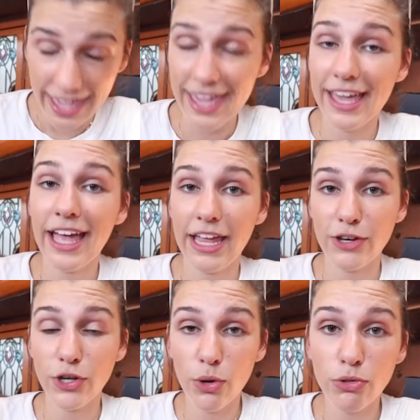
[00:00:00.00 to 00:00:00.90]

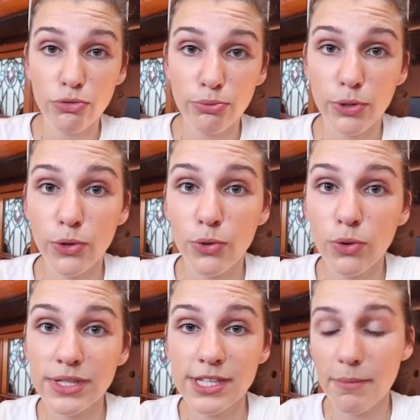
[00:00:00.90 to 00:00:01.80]
and go
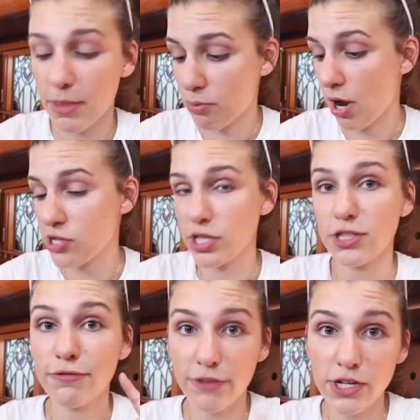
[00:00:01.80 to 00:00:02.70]
through some of the
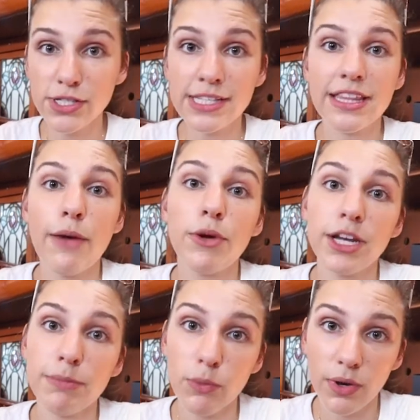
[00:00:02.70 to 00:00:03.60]
projects first that we're
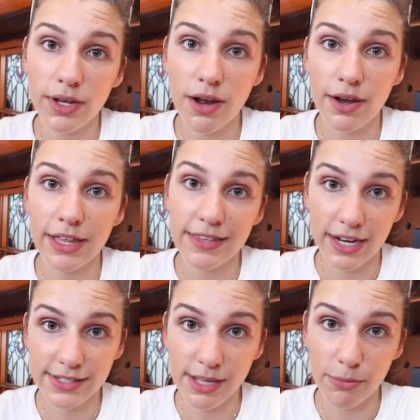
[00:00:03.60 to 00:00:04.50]
going to be working on in the
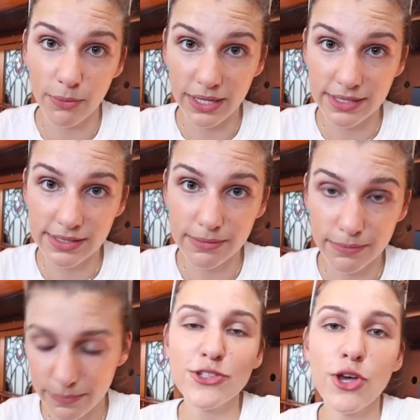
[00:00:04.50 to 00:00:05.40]
next couple weeks.
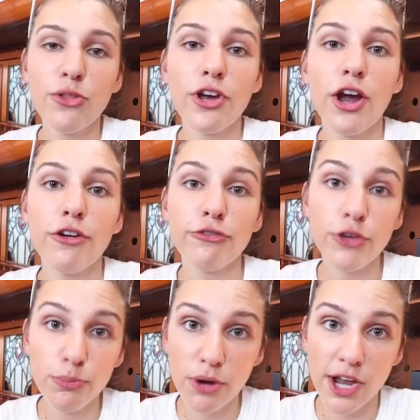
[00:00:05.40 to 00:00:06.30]
So there are a
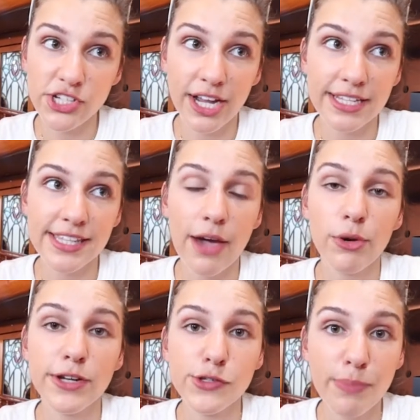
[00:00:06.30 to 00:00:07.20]
few projects that
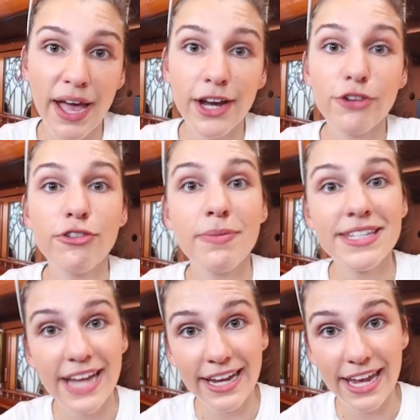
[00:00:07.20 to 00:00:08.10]
were inspired from the
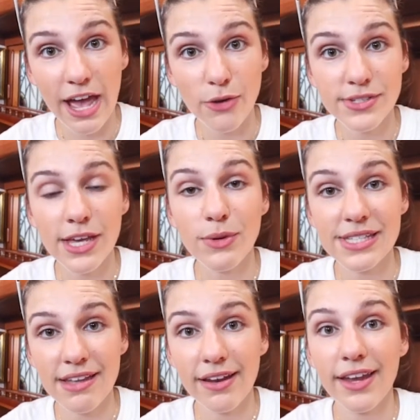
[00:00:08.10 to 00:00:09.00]
tiny house that we
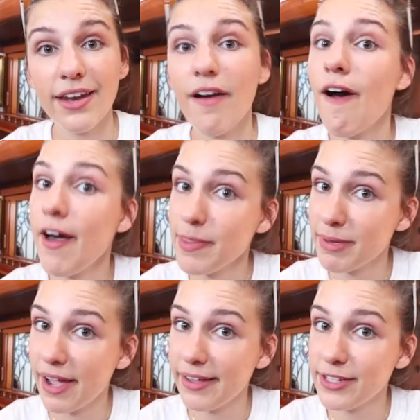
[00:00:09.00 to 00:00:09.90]
stayed in on the
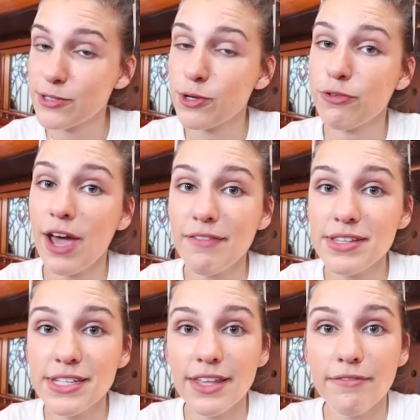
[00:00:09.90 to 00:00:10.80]
Big Island. So if you haven't
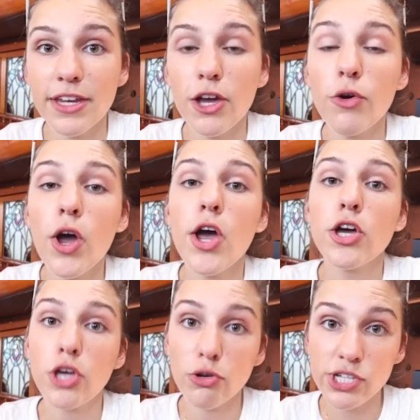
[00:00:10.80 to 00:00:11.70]
seen that video,
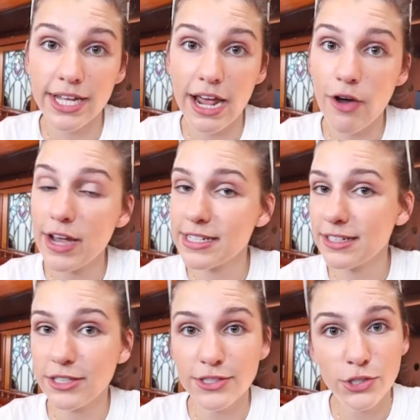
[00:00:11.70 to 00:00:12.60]
go check it out. I did a
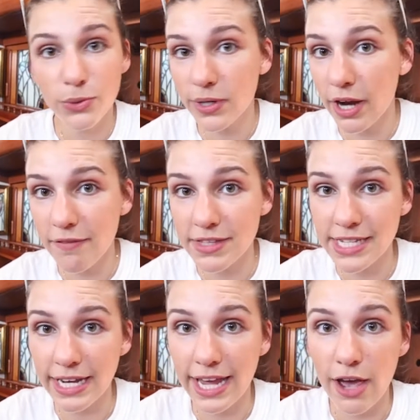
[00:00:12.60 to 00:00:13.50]
little tour of the
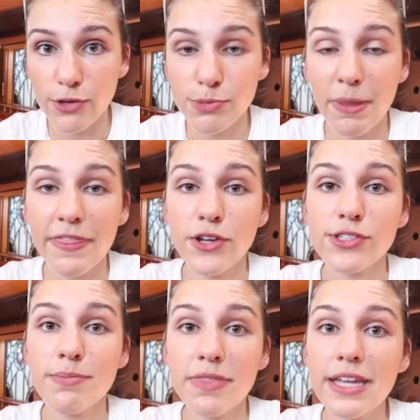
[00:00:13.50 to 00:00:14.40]
tiny house, but there's
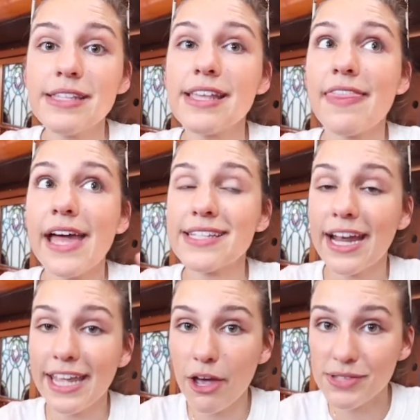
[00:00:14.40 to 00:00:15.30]
some things that that
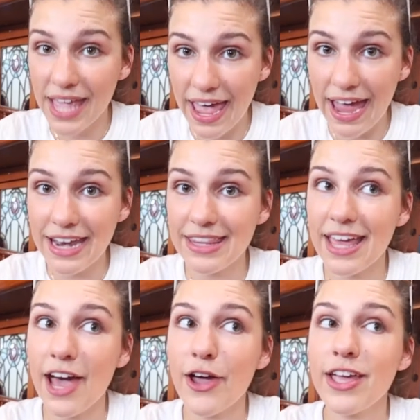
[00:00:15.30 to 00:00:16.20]
tiny house had
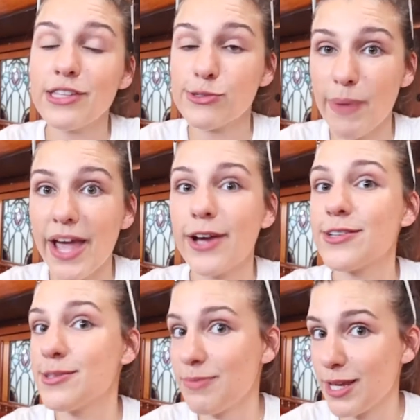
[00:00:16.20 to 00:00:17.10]
that inspired
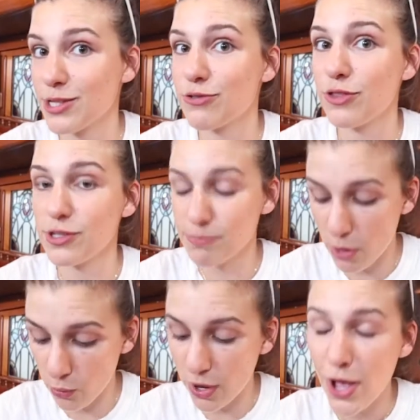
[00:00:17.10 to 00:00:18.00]
some things for this
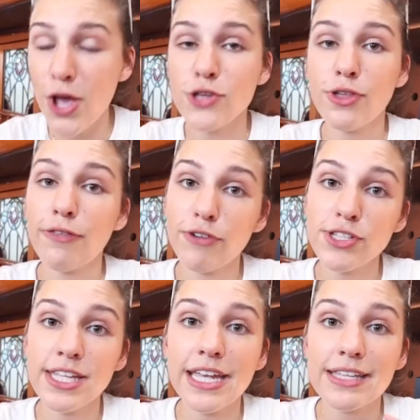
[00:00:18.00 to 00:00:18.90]
boat. So the
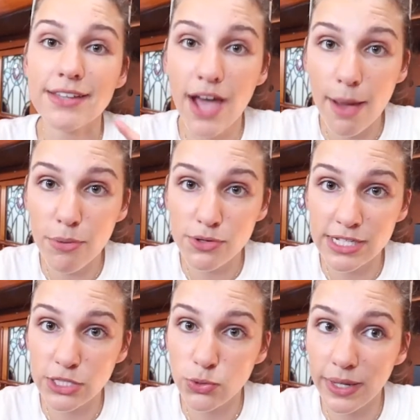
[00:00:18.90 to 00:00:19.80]
first thing is a
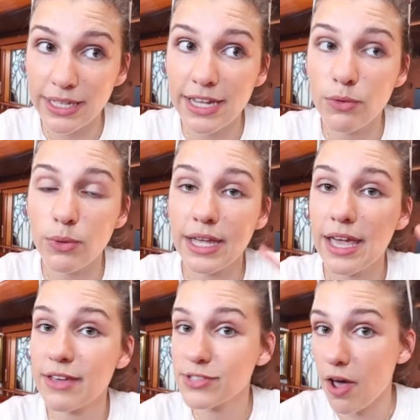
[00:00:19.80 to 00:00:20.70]
composting toilet. We
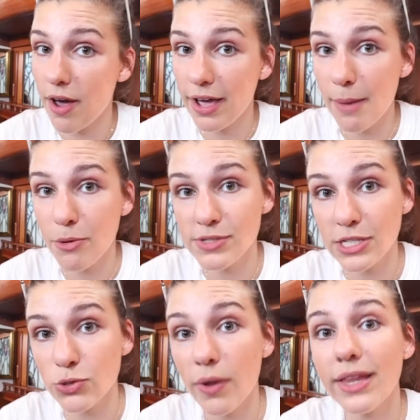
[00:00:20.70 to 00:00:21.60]
saw a
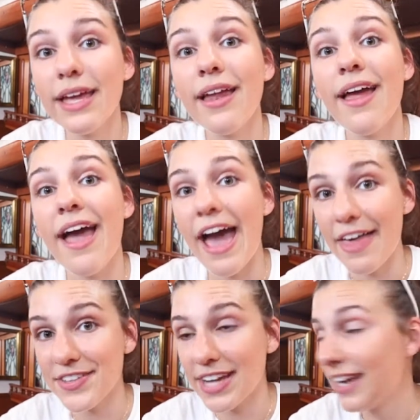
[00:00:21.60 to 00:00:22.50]
composting toilet
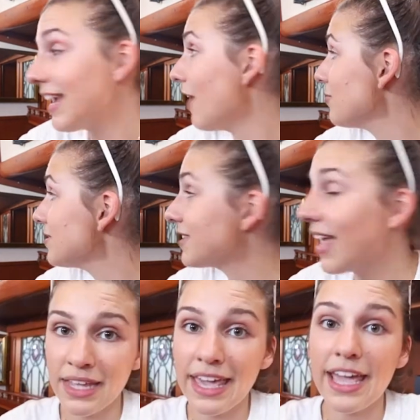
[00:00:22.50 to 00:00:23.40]
at the tiny house
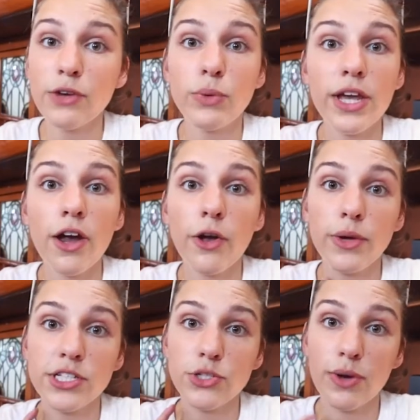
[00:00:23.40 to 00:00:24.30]
and we are
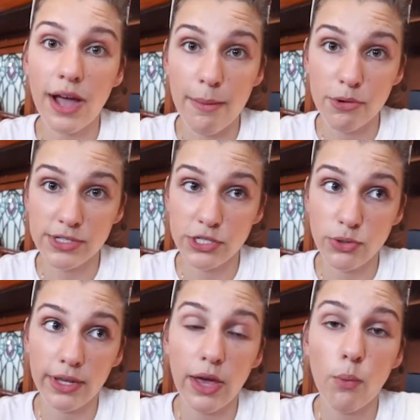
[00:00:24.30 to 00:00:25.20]
going to do a composting
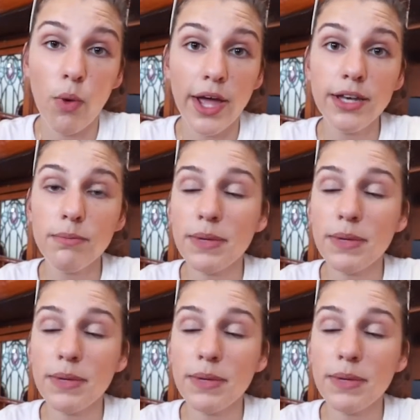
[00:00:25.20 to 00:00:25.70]
toilet one